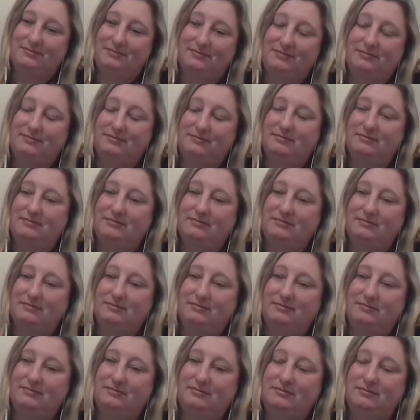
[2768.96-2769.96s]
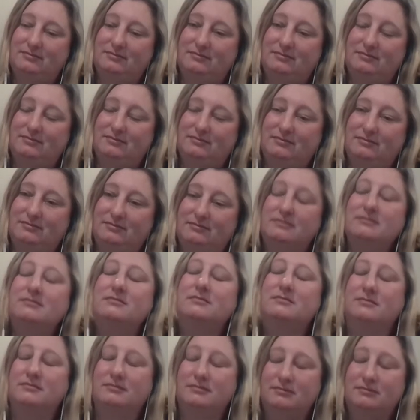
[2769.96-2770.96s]

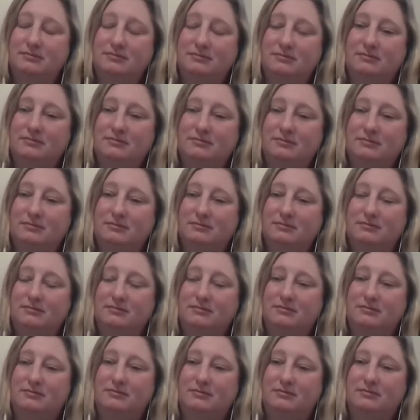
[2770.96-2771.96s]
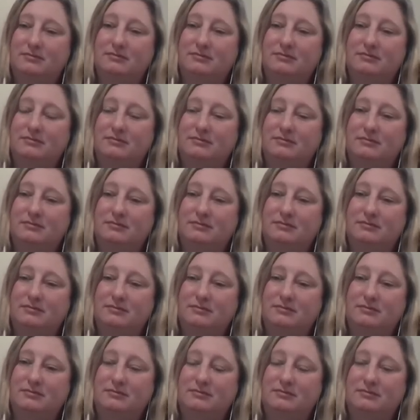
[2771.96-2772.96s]

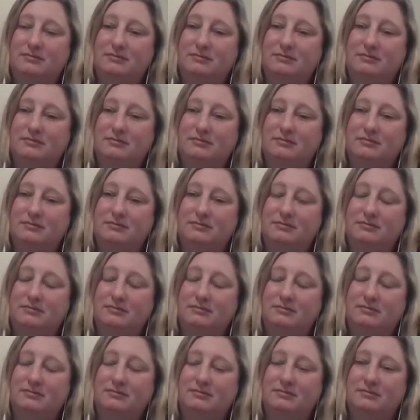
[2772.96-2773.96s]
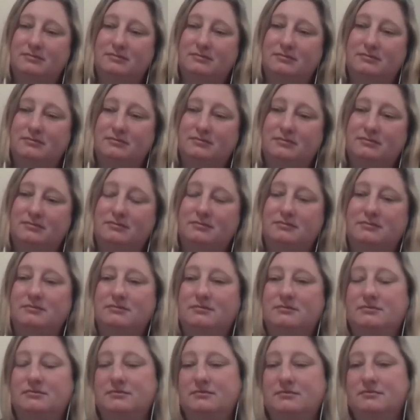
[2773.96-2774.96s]

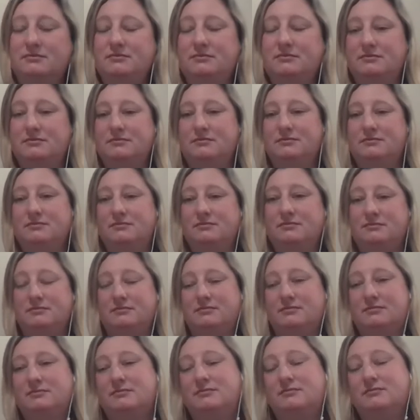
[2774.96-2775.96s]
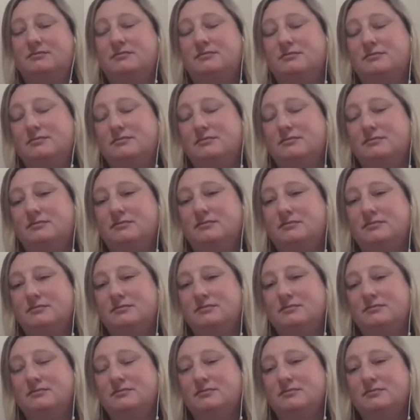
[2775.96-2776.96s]
[no speech]